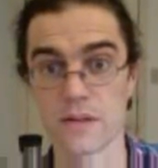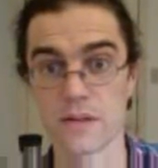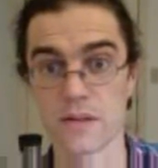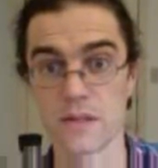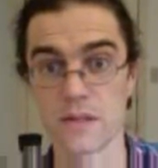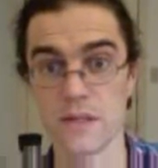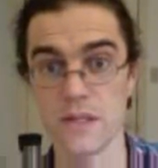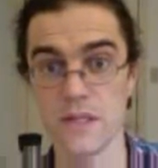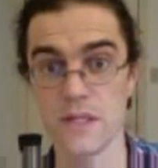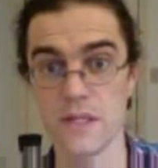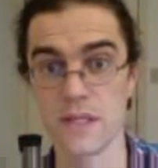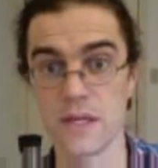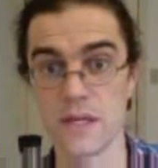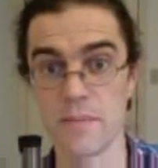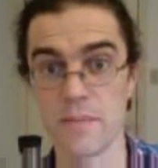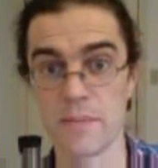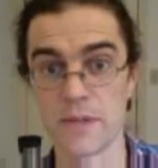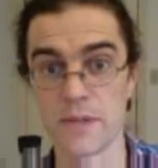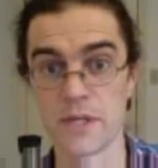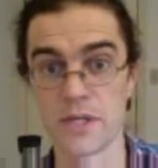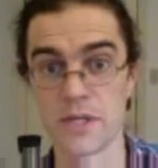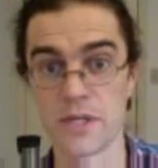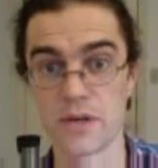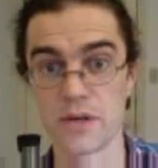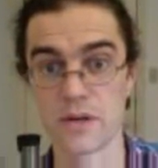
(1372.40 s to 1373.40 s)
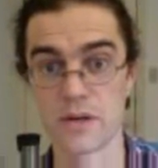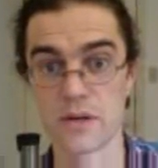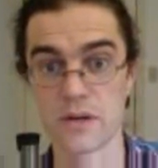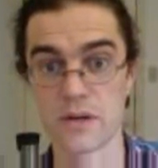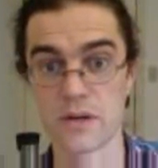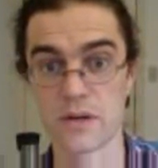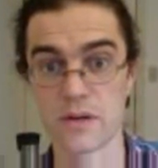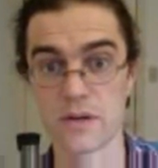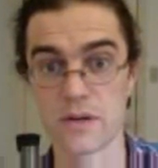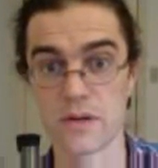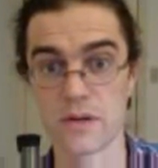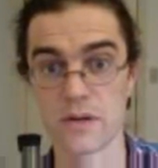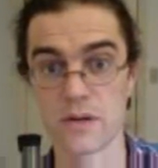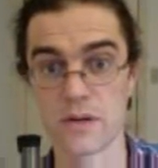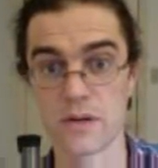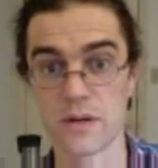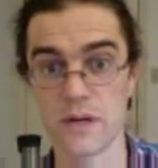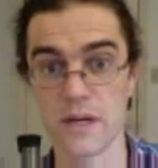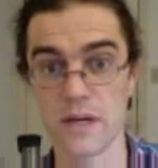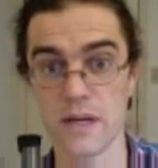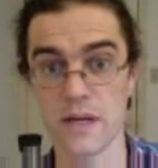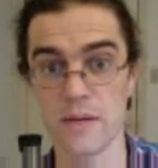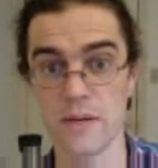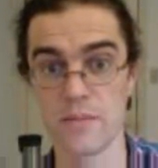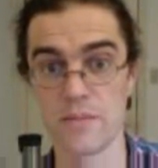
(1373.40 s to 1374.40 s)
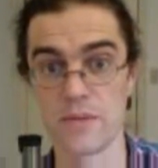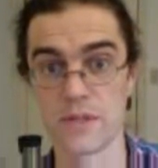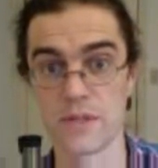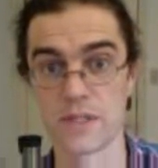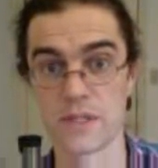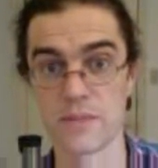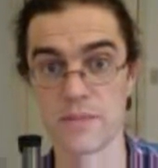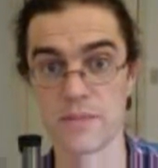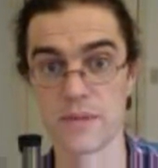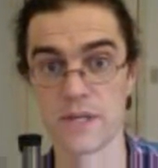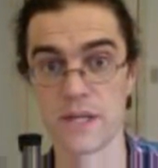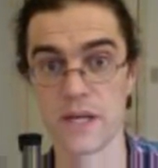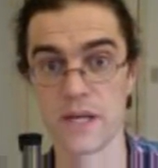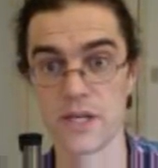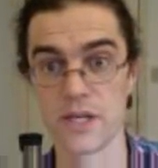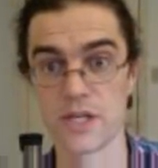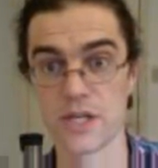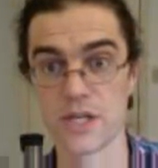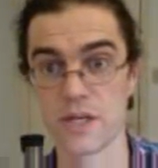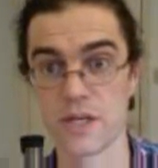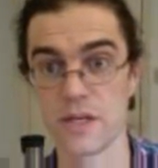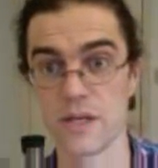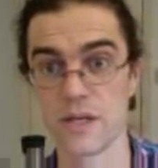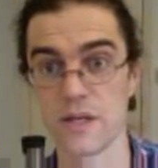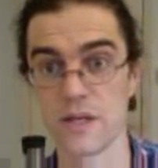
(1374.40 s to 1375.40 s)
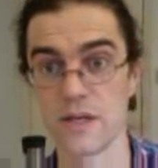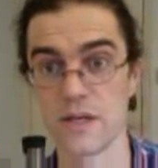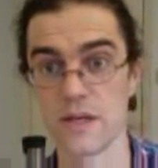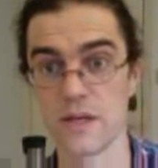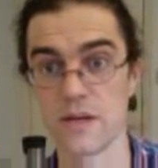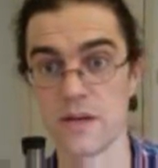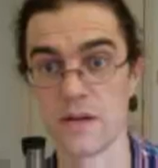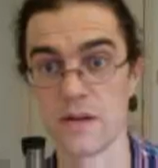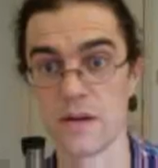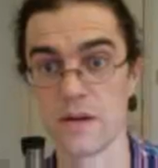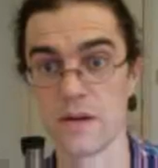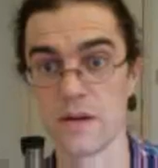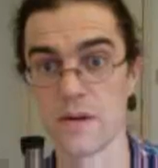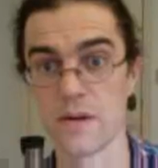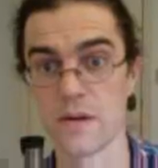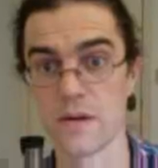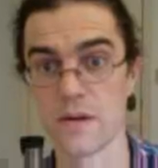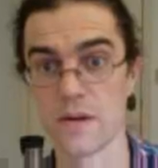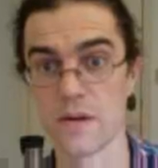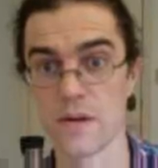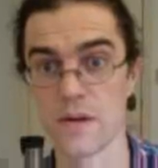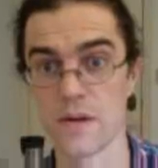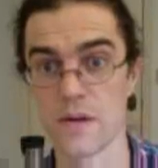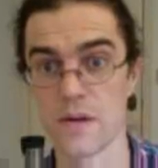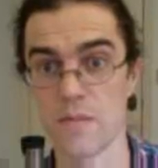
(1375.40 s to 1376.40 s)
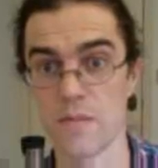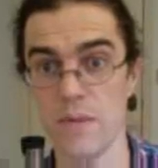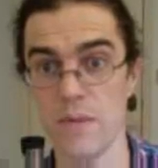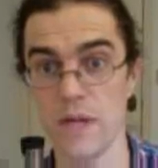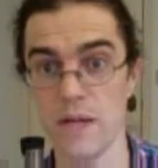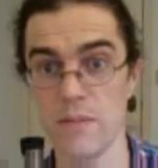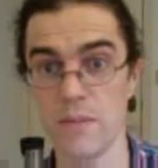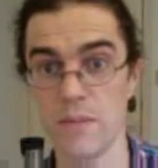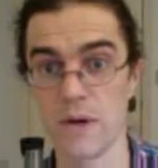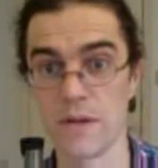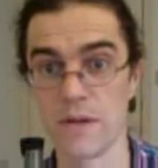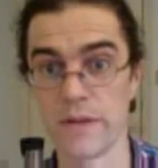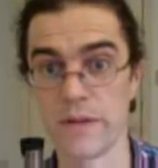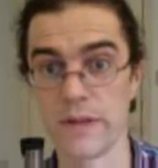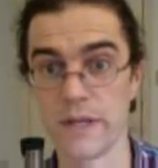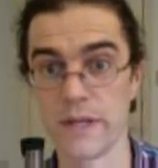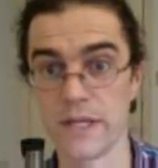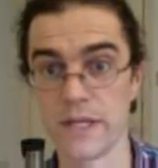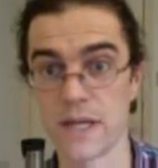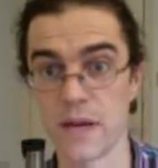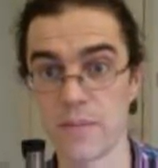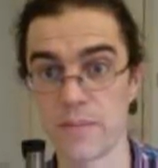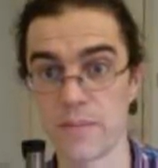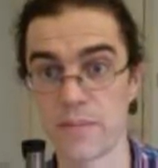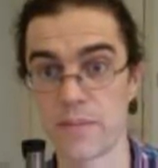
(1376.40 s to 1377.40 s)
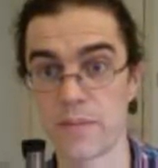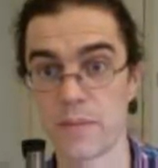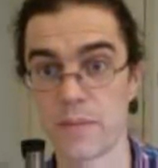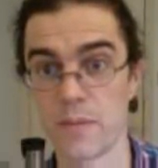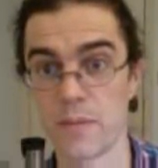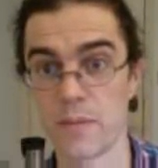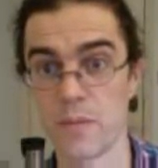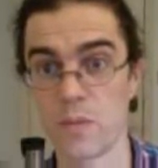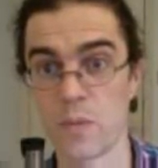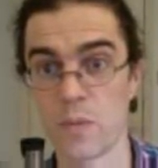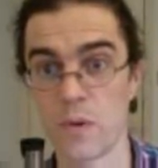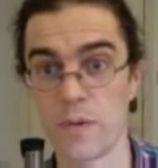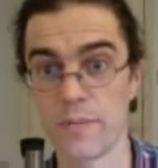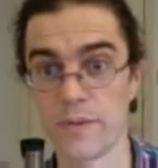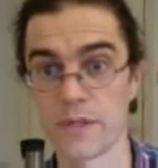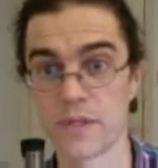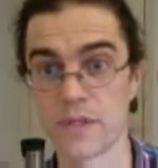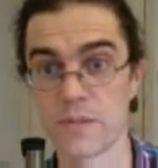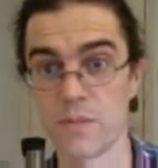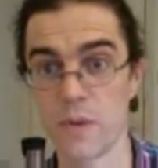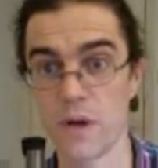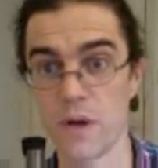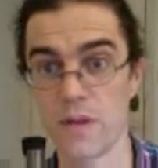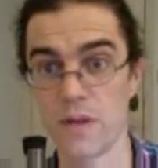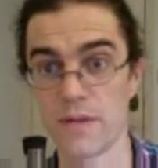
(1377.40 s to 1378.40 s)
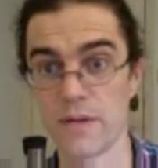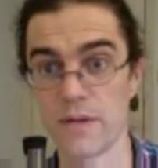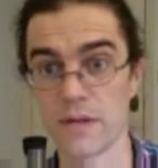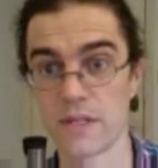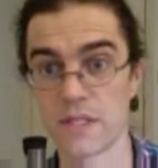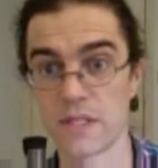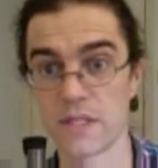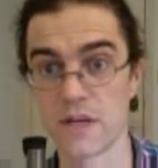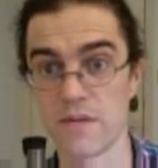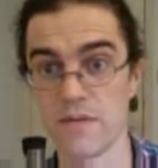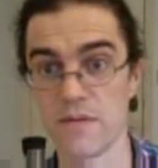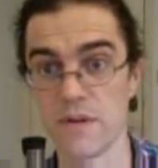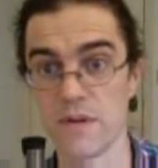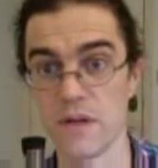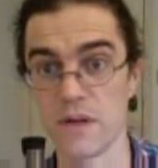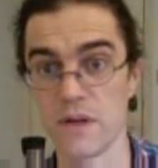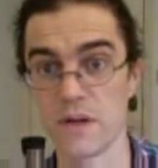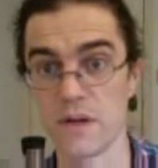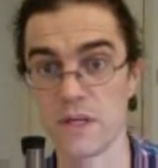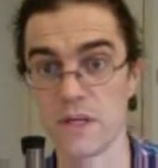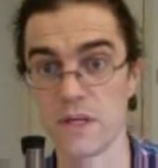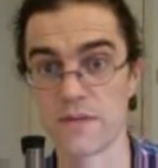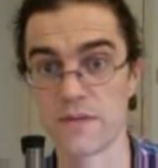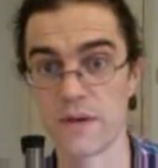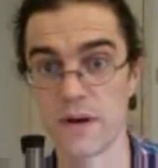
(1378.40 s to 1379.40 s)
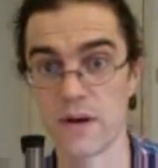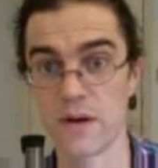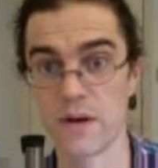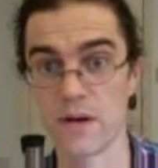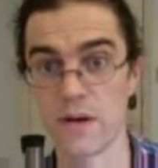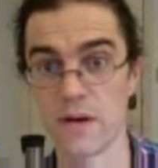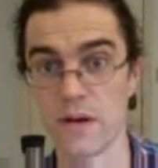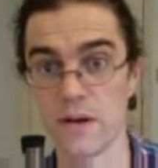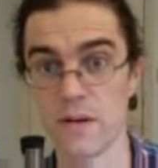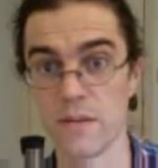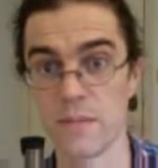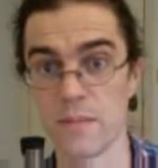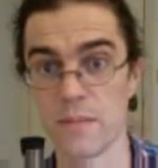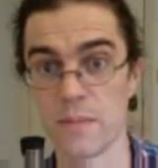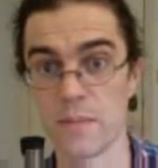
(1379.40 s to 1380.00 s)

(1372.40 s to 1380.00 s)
See, temperature and precipitation. Mean monthly temp, the warmest month is 70 degrees Fahrenheit.